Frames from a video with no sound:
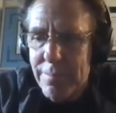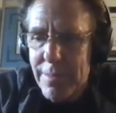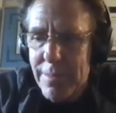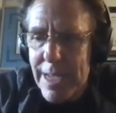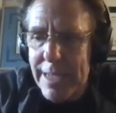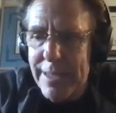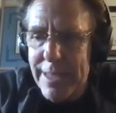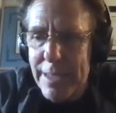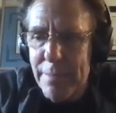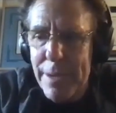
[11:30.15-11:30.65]

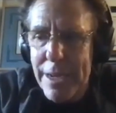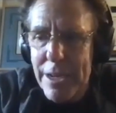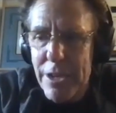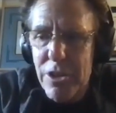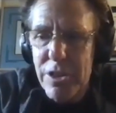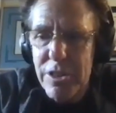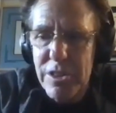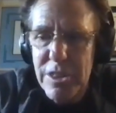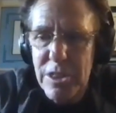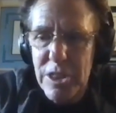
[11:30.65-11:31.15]
and yet by
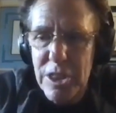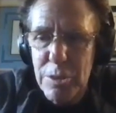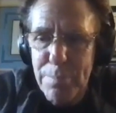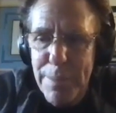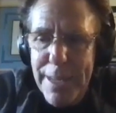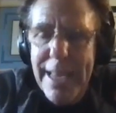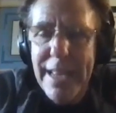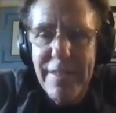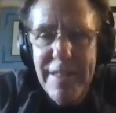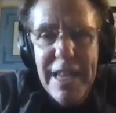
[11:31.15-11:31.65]

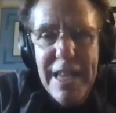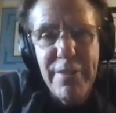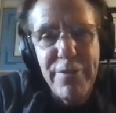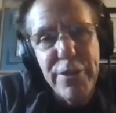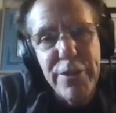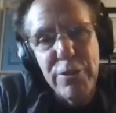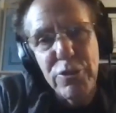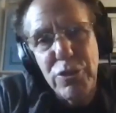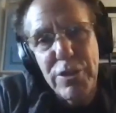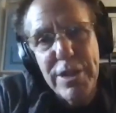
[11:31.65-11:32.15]
speaking that
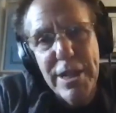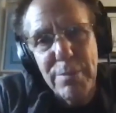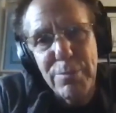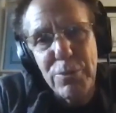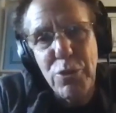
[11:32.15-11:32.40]
future it helped